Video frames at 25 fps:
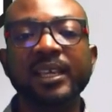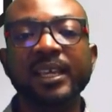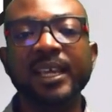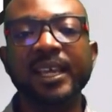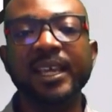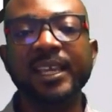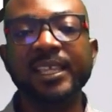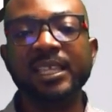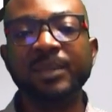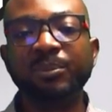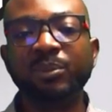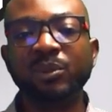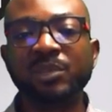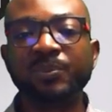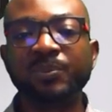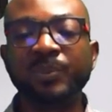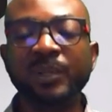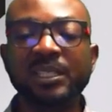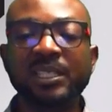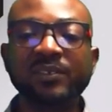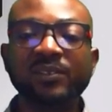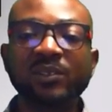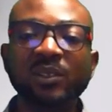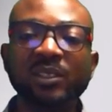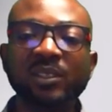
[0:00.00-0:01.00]
In the
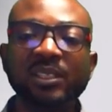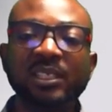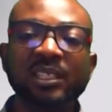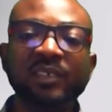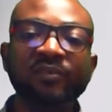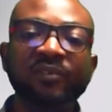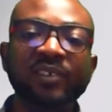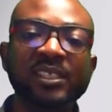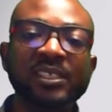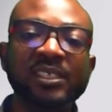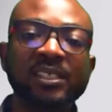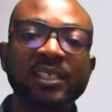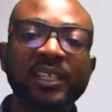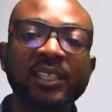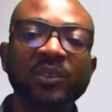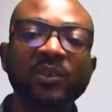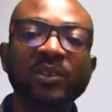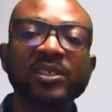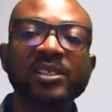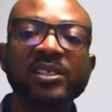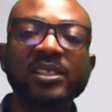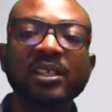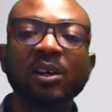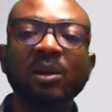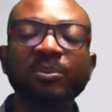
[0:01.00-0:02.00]
prospective study, the
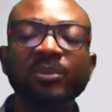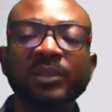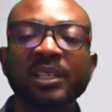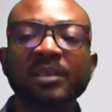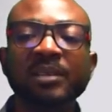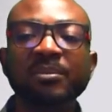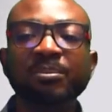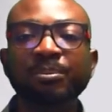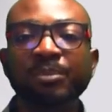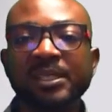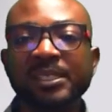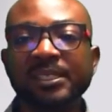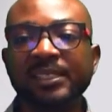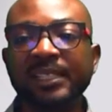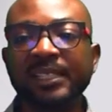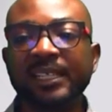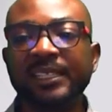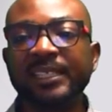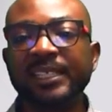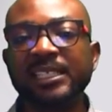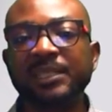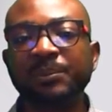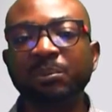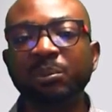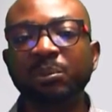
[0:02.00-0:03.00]
investigators obtain baseline
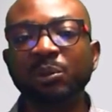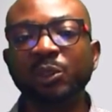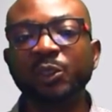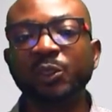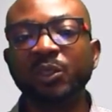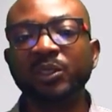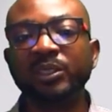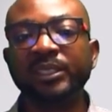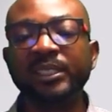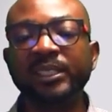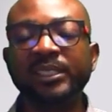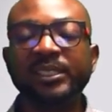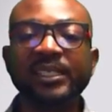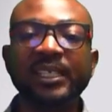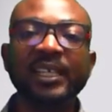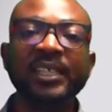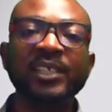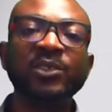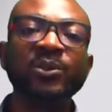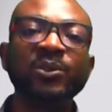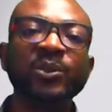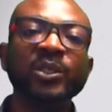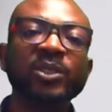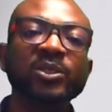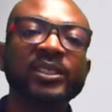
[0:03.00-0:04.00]
exposure data in
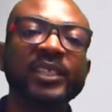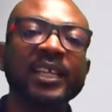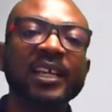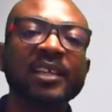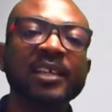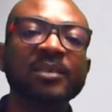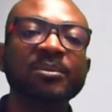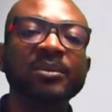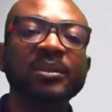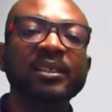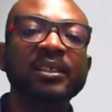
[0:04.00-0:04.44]
real time